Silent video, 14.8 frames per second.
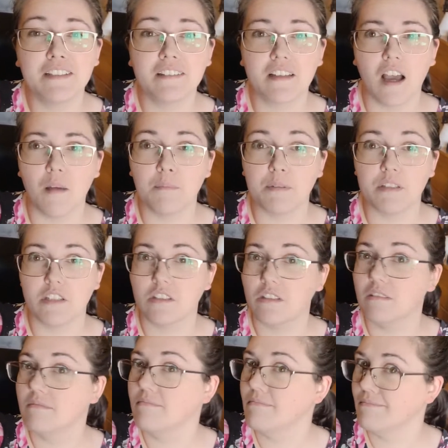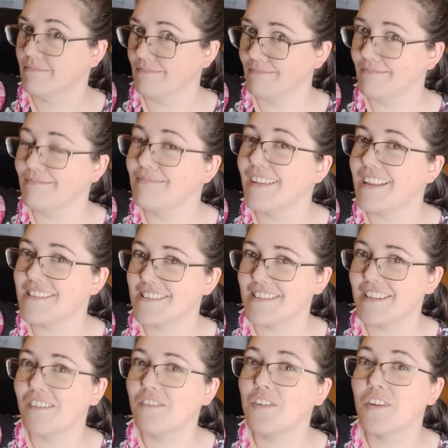Competition. Let's
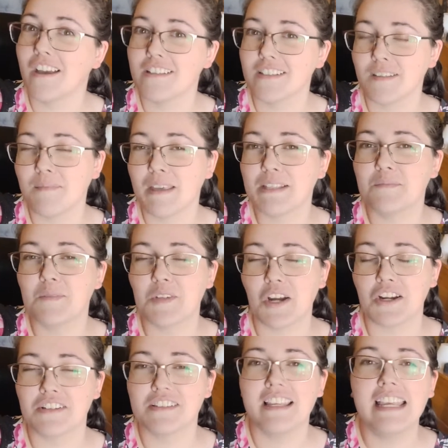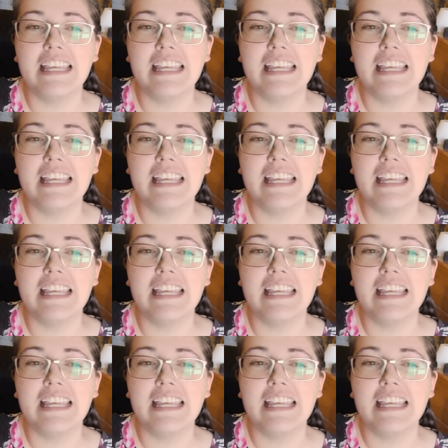see if you guys can make some charts.